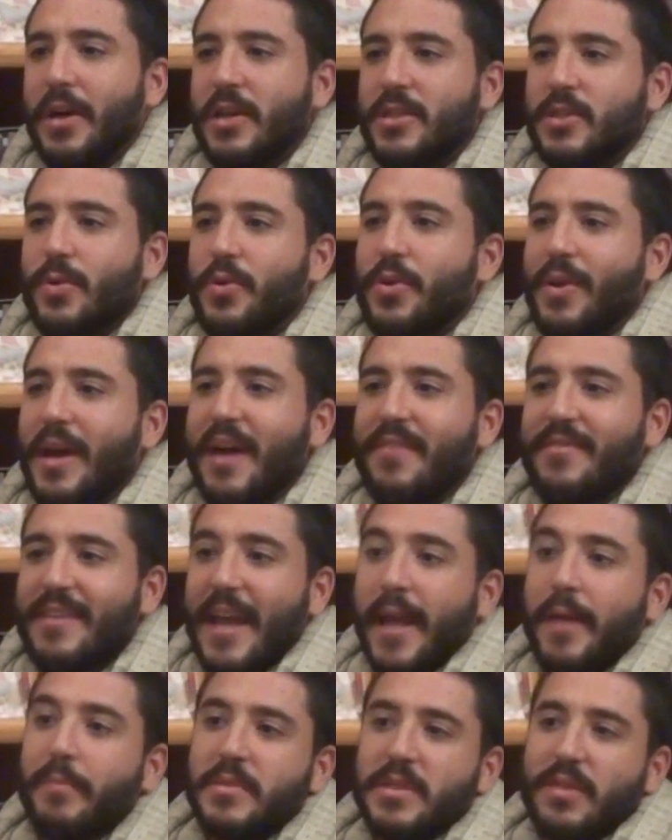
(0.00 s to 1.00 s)
So when you have
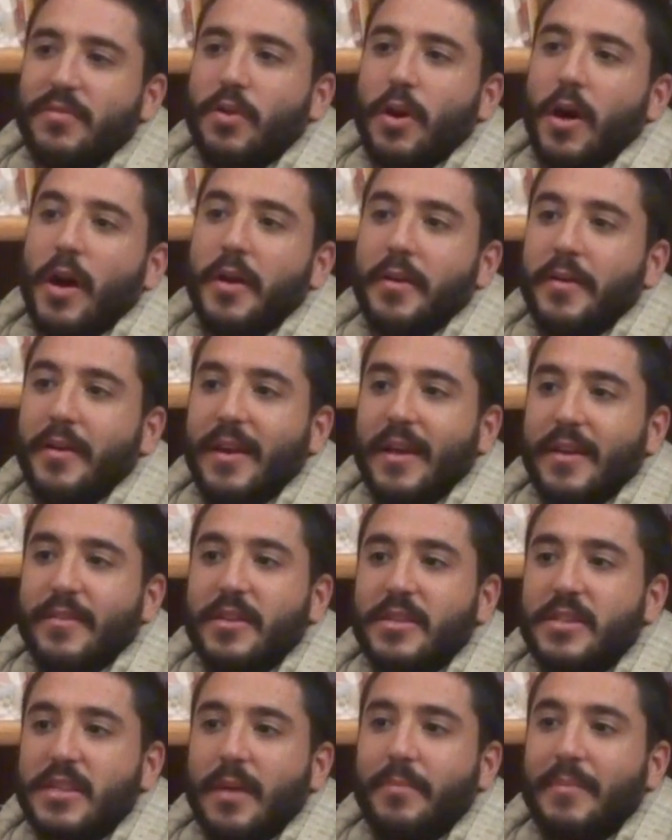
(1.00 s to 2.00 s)
names of God,
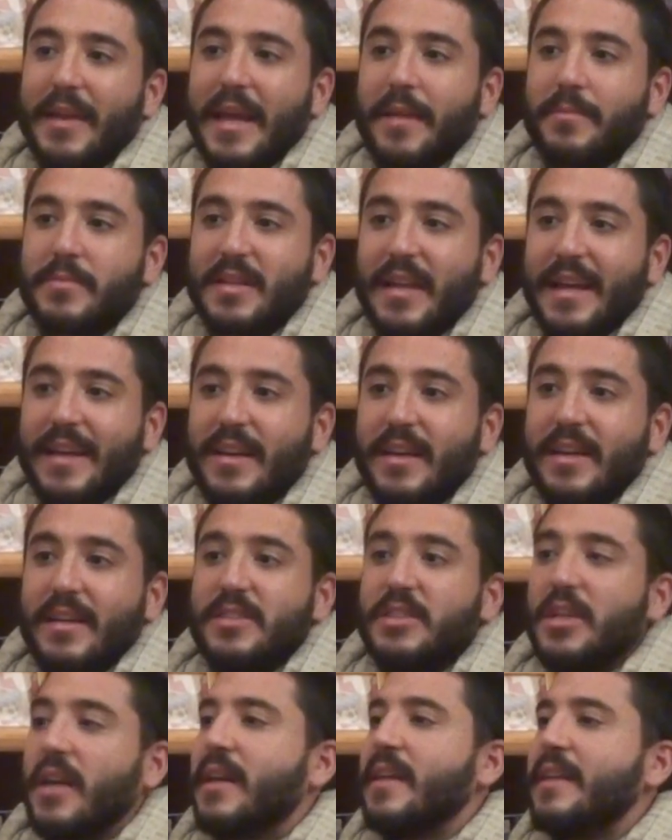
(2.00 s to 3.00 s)
there's some names like
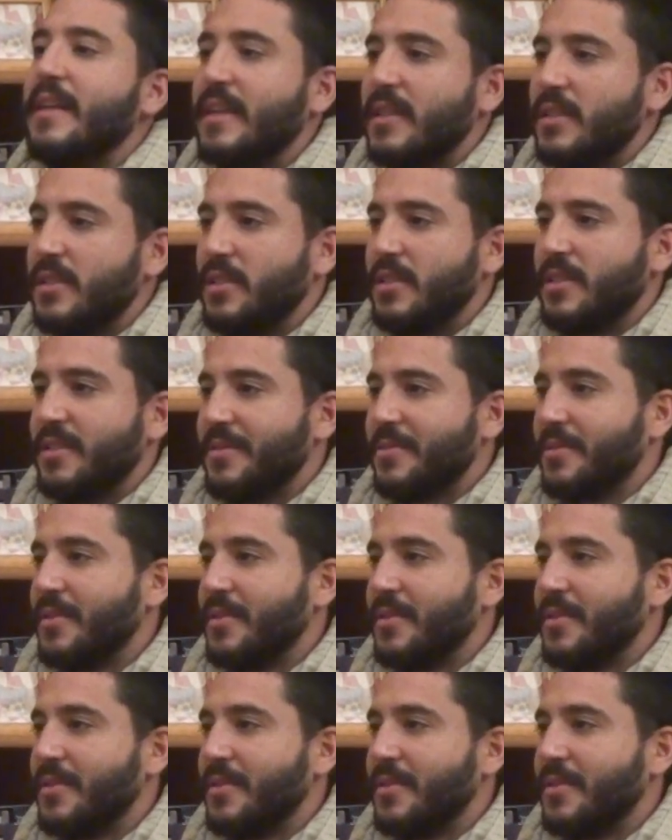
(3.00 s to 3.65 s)
Jagadish,